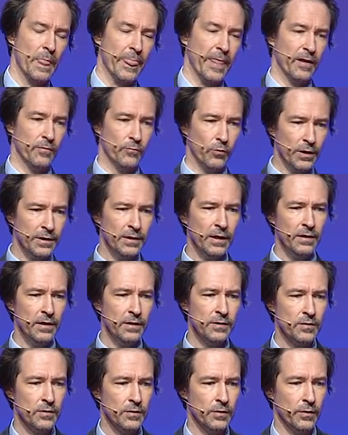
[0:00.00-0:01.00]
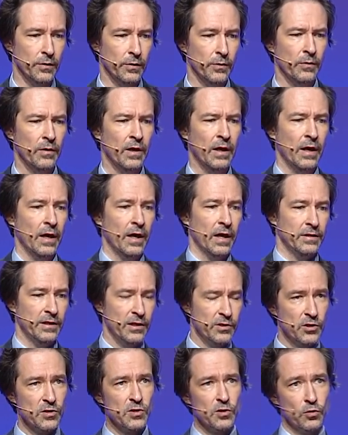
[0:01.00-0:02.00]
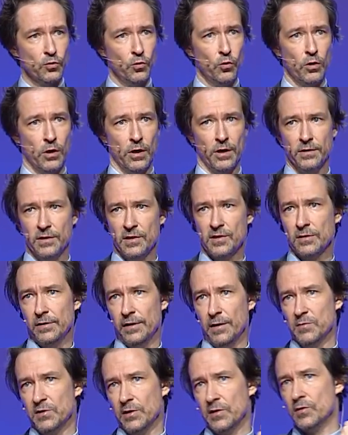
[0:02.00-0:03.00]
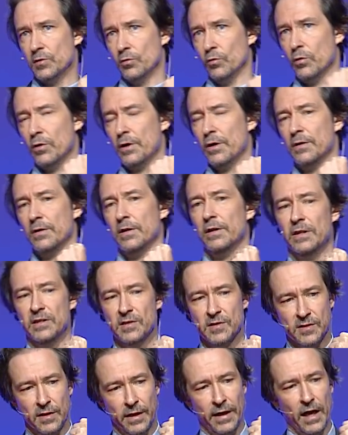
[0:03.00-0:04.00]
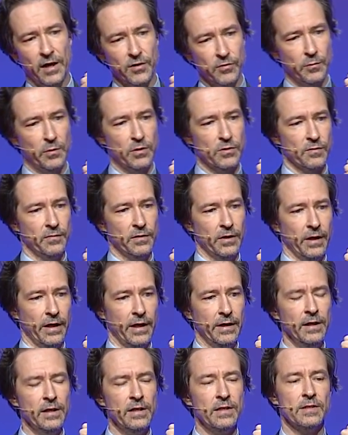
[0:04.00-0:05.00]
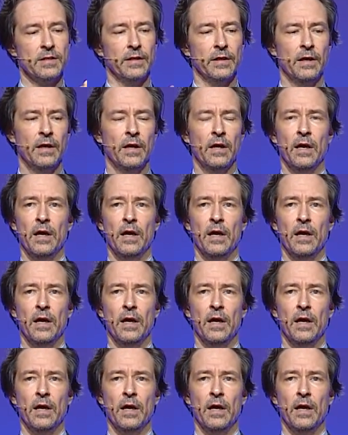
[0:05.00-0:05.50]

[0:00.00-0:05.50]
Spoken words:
And what they need to do, they just store these claims. They store these attributes of their identity,